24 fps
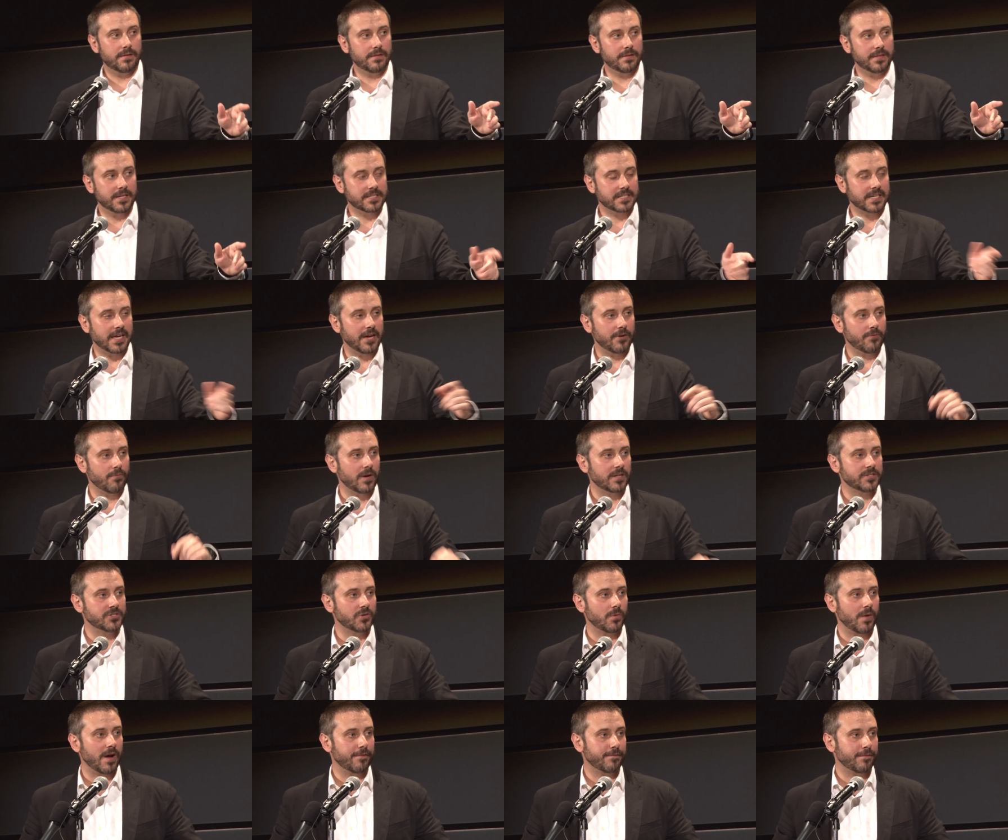this kid
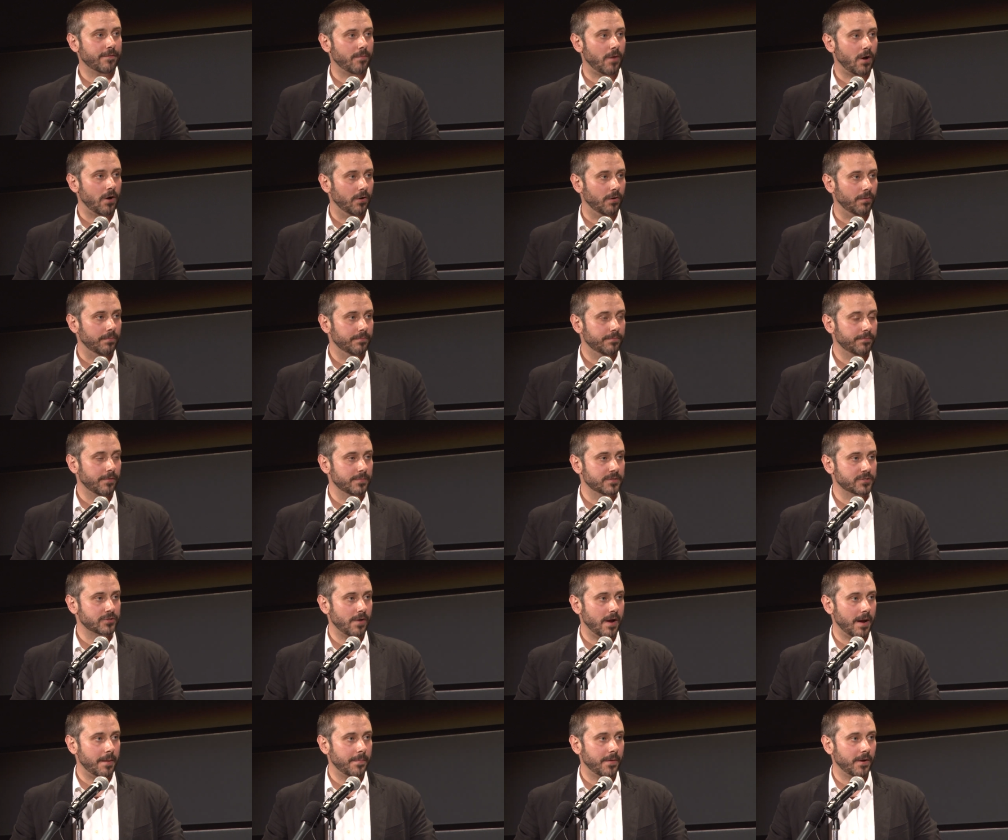runs away from home, from his
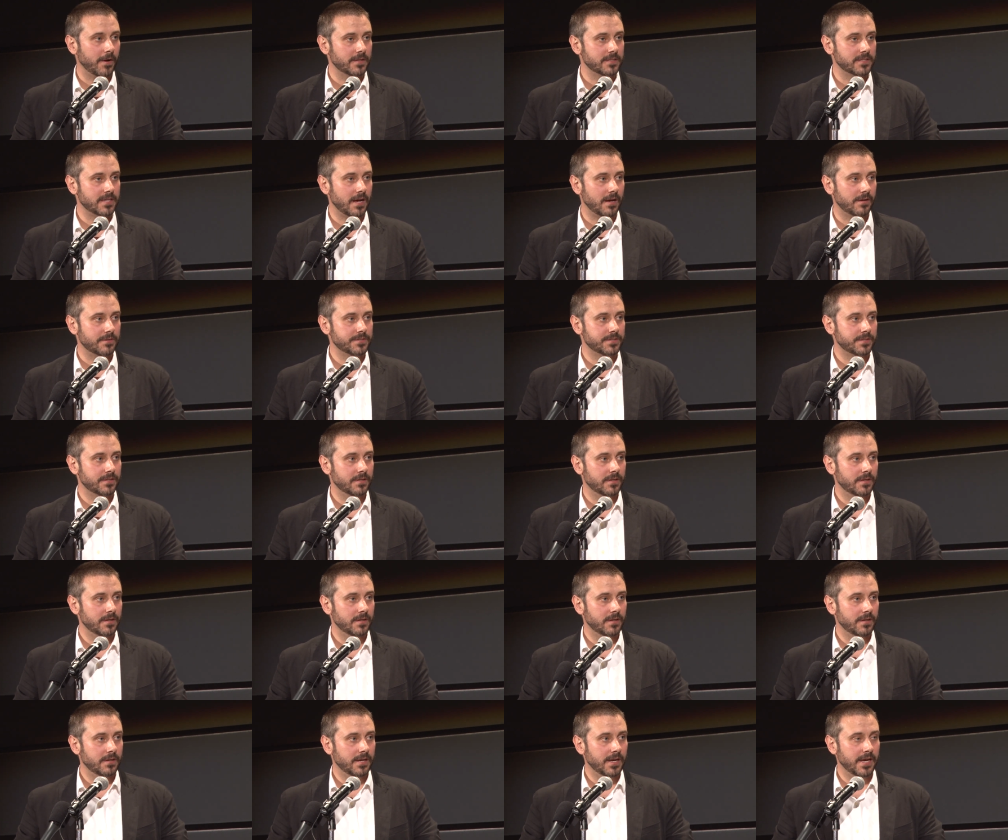grandparents' house.
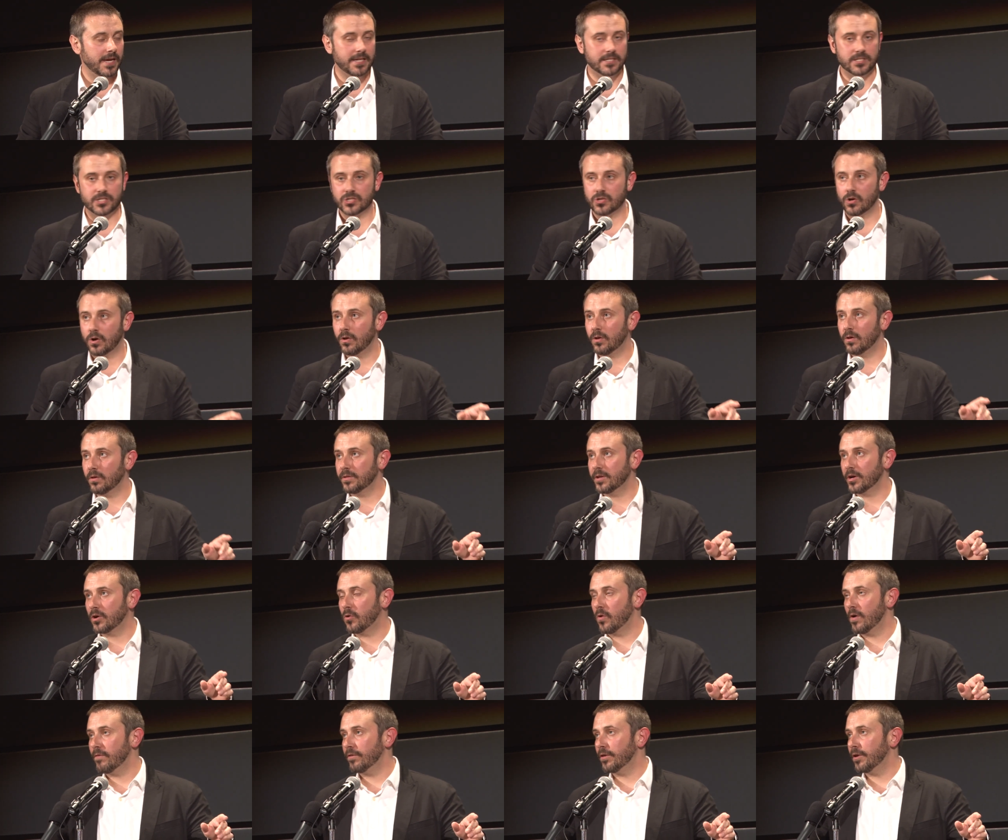He stole
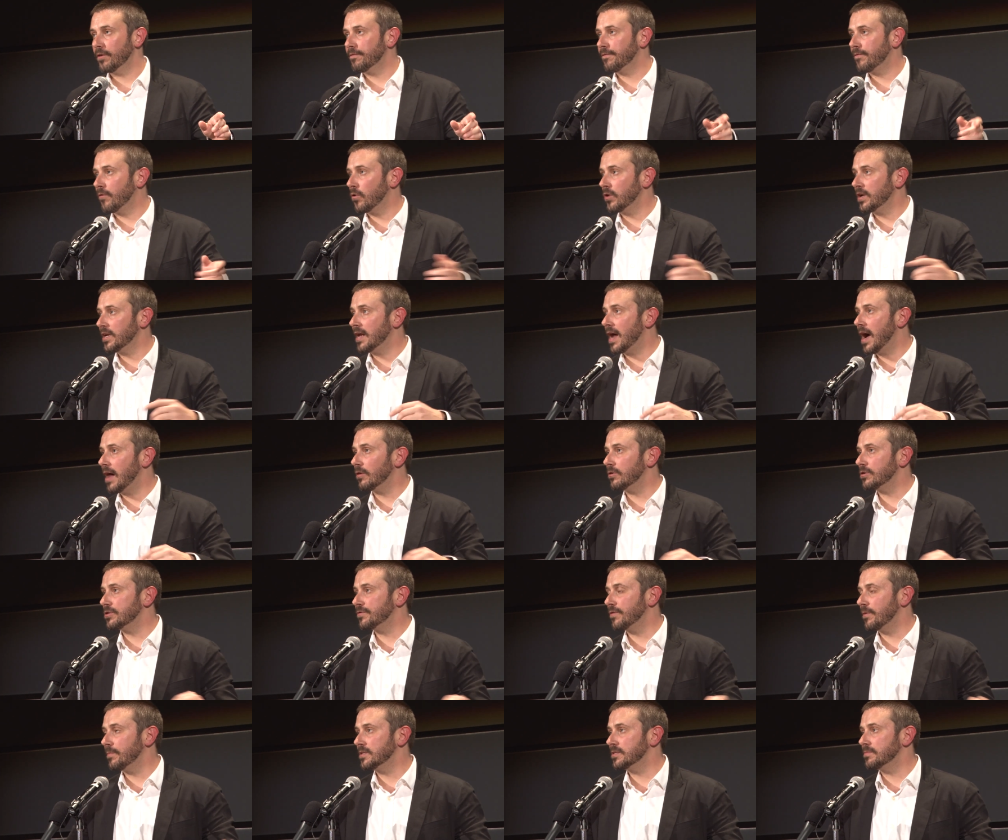the equivalent of
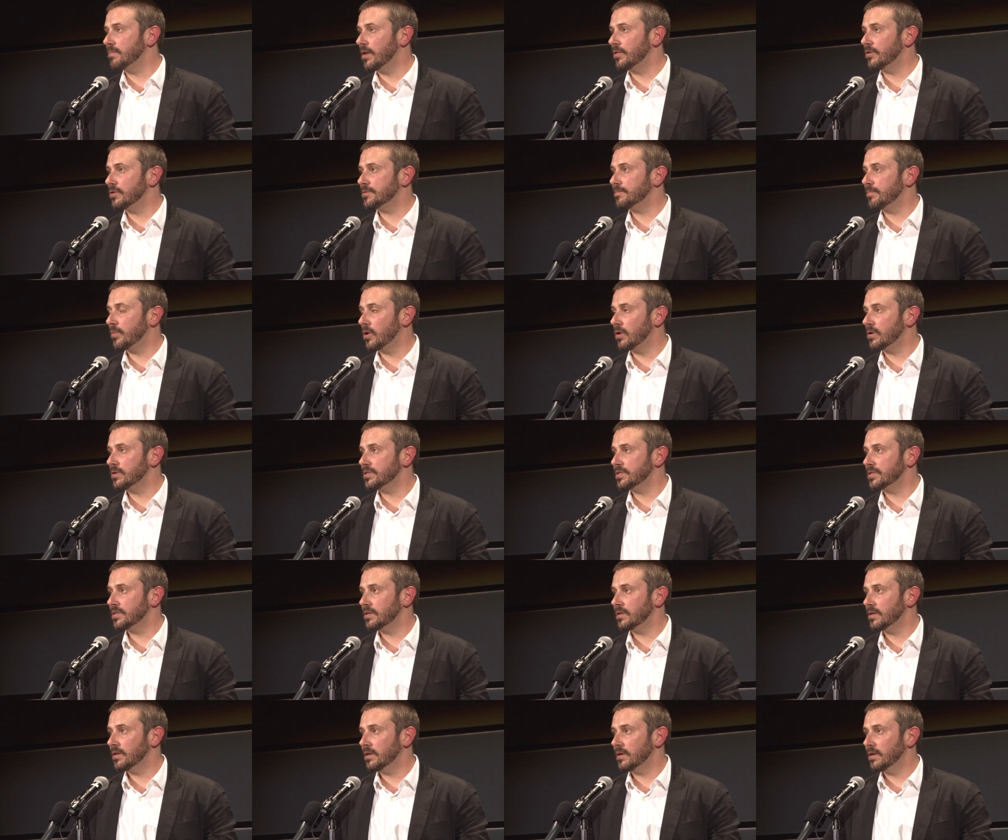$40 from his mother's
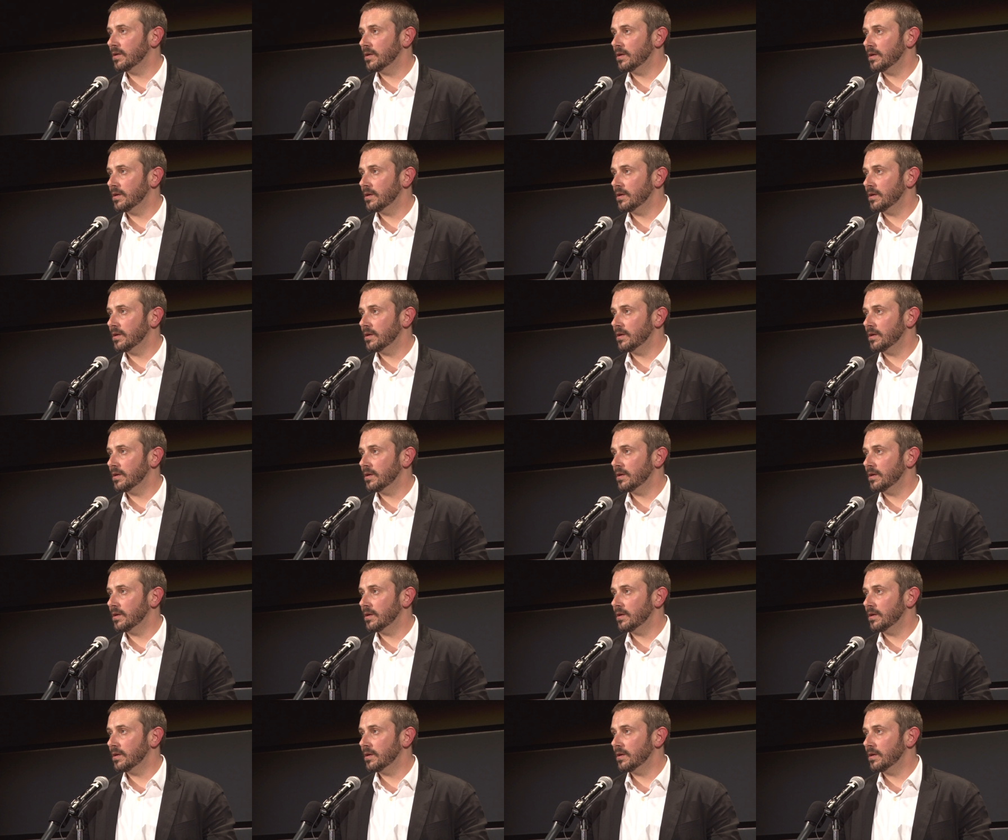purse.